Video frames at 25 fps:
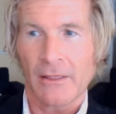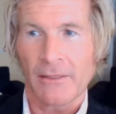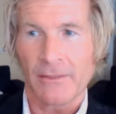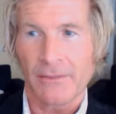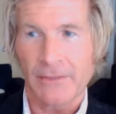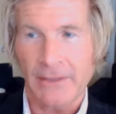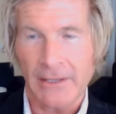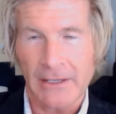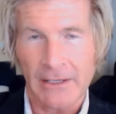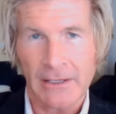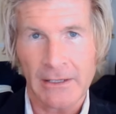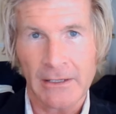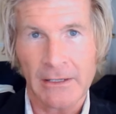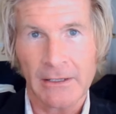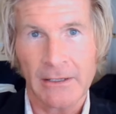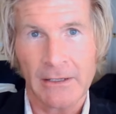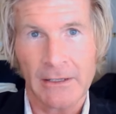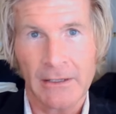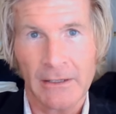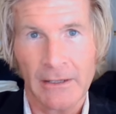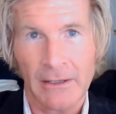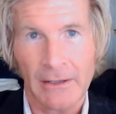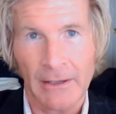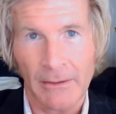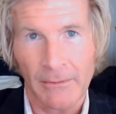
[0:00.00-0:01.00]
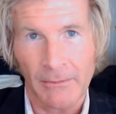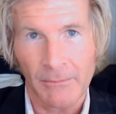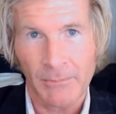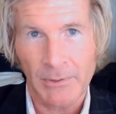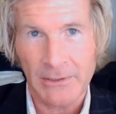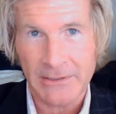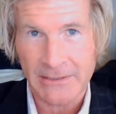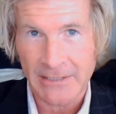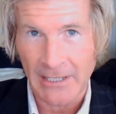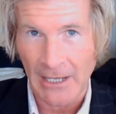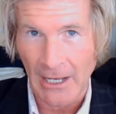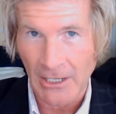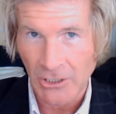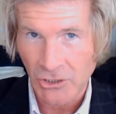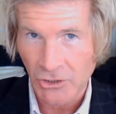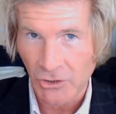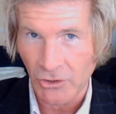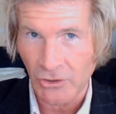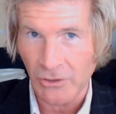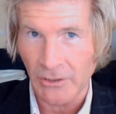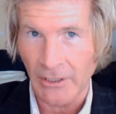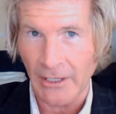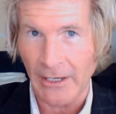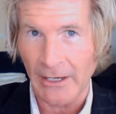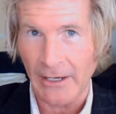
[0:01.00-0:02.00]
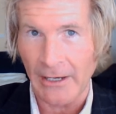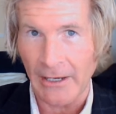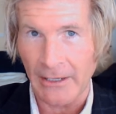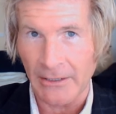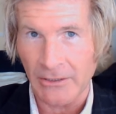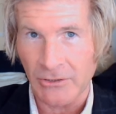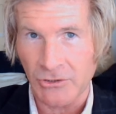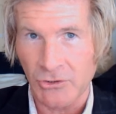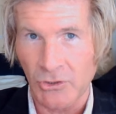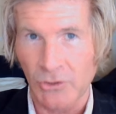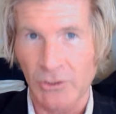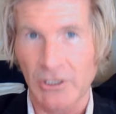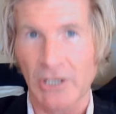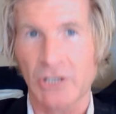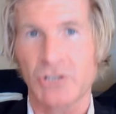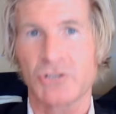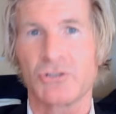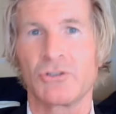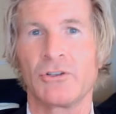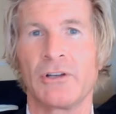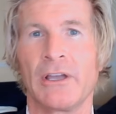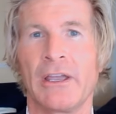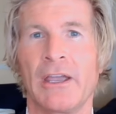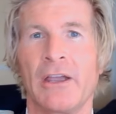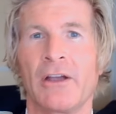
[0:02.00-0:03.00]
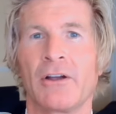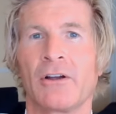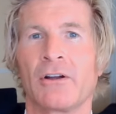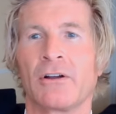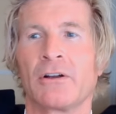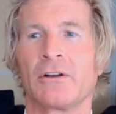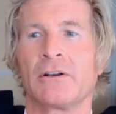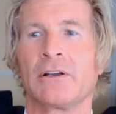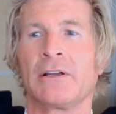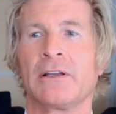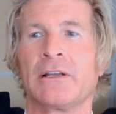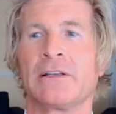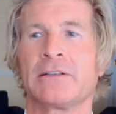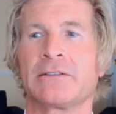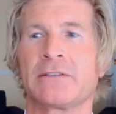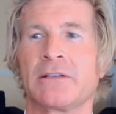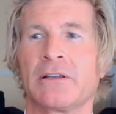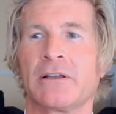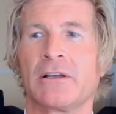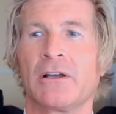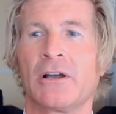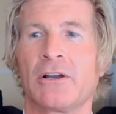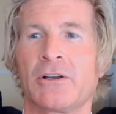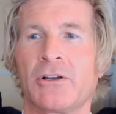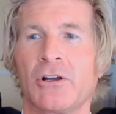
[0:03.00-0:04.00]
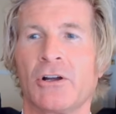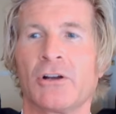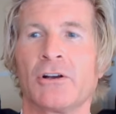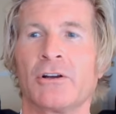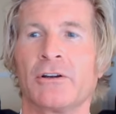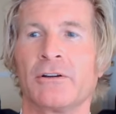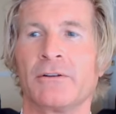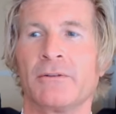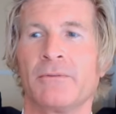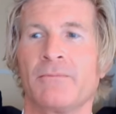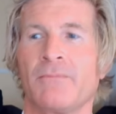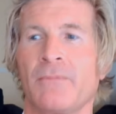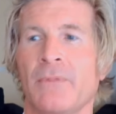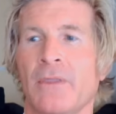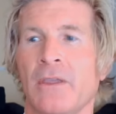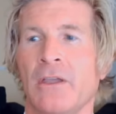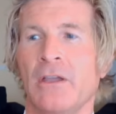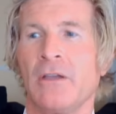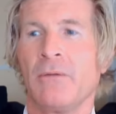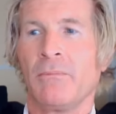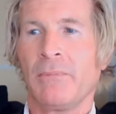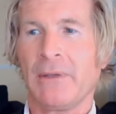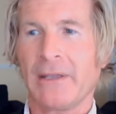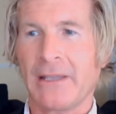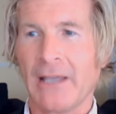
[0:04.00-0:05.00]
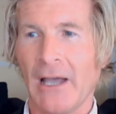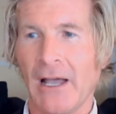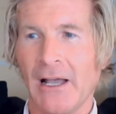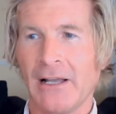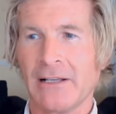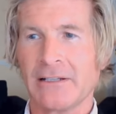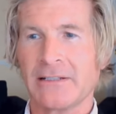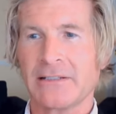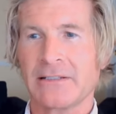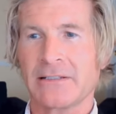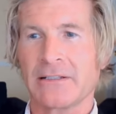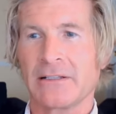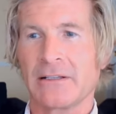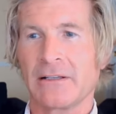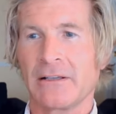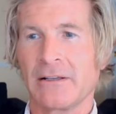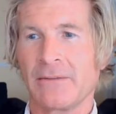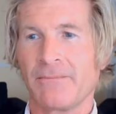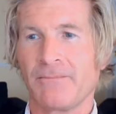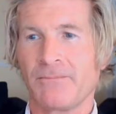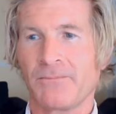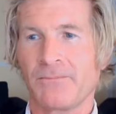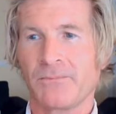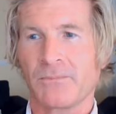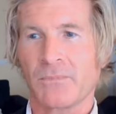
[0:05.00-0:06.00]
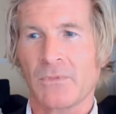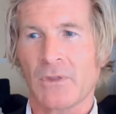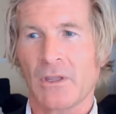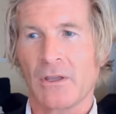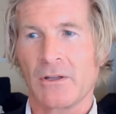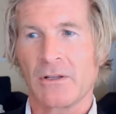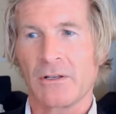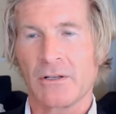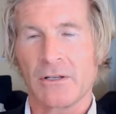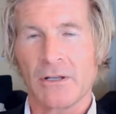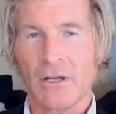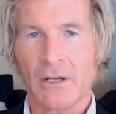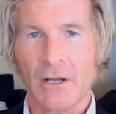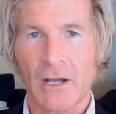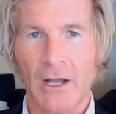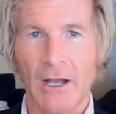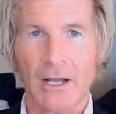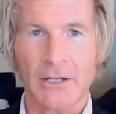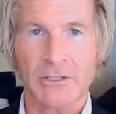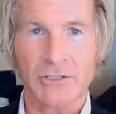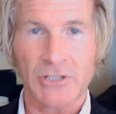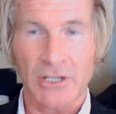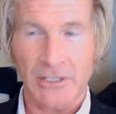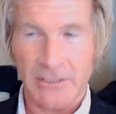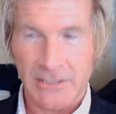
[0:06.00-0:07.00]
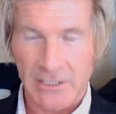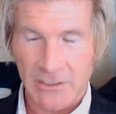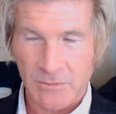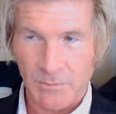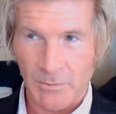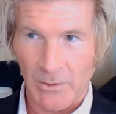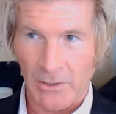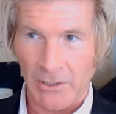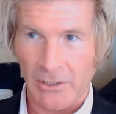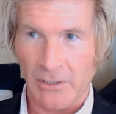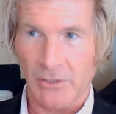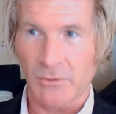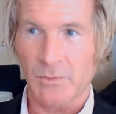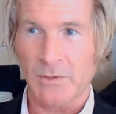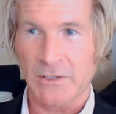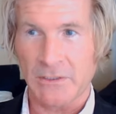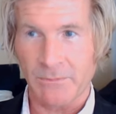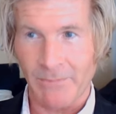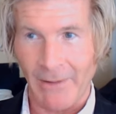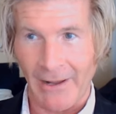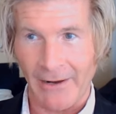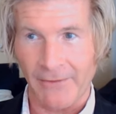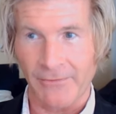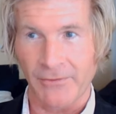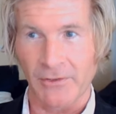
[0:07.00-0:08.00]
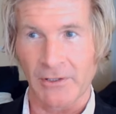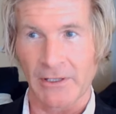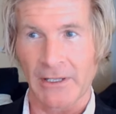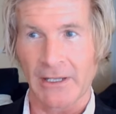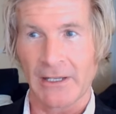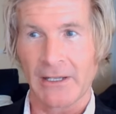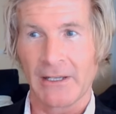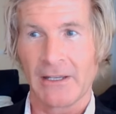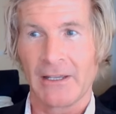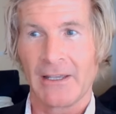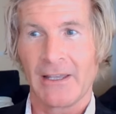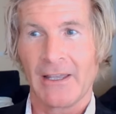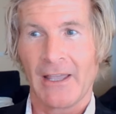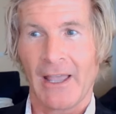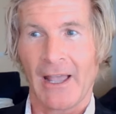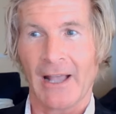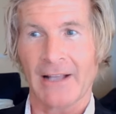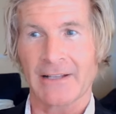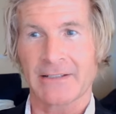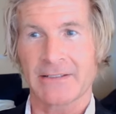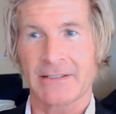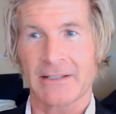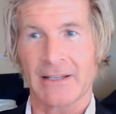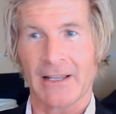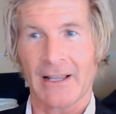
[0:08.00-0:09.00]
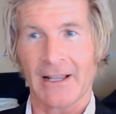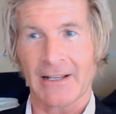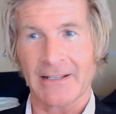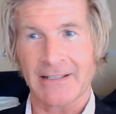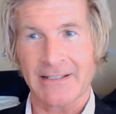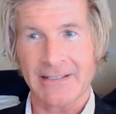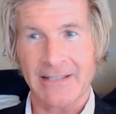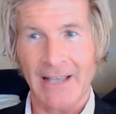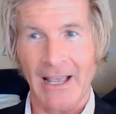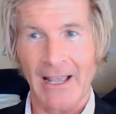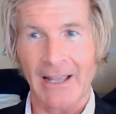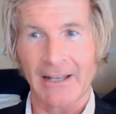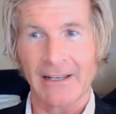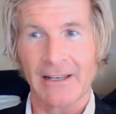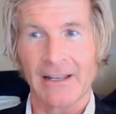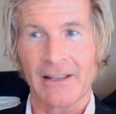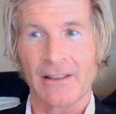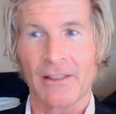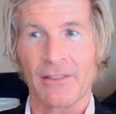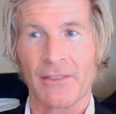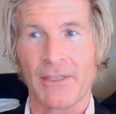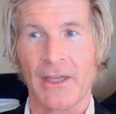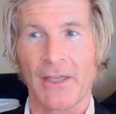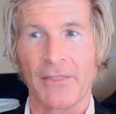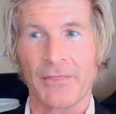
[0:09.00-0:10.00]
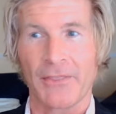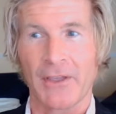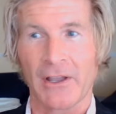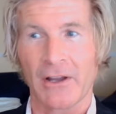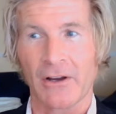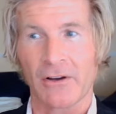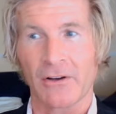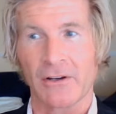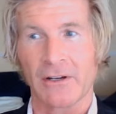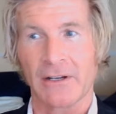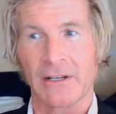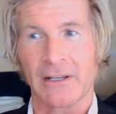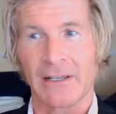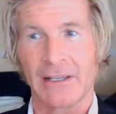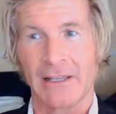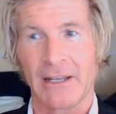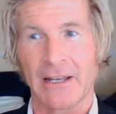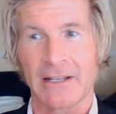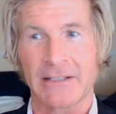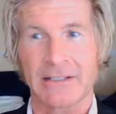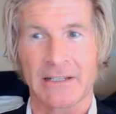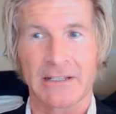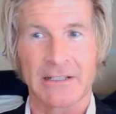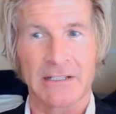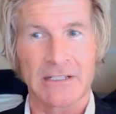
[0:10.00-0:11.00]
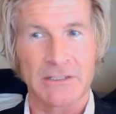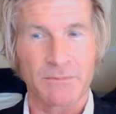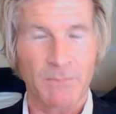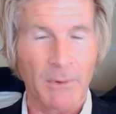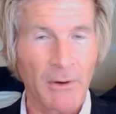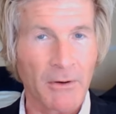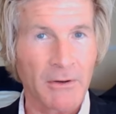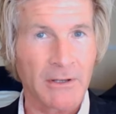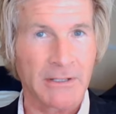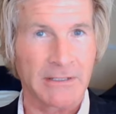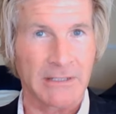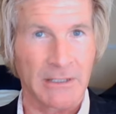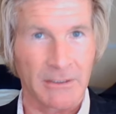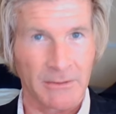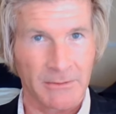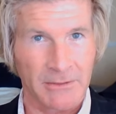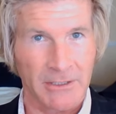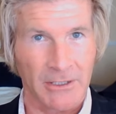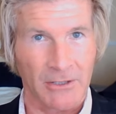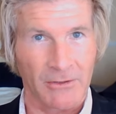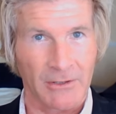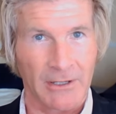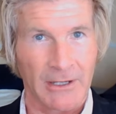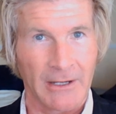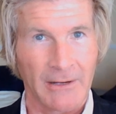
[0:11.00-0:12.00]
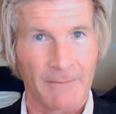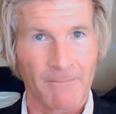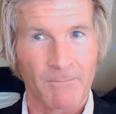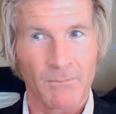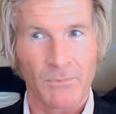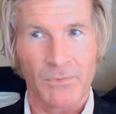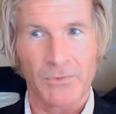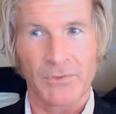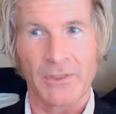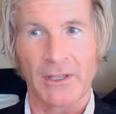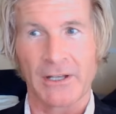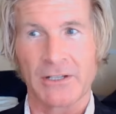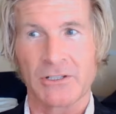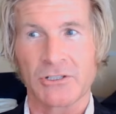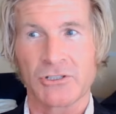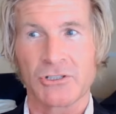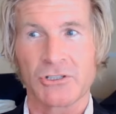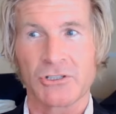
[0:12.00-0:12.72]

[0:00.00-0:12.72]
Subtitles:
the potential judicial error is occurred. Because Justice Mellor, respectfully, has said that it is a conspiracy theory that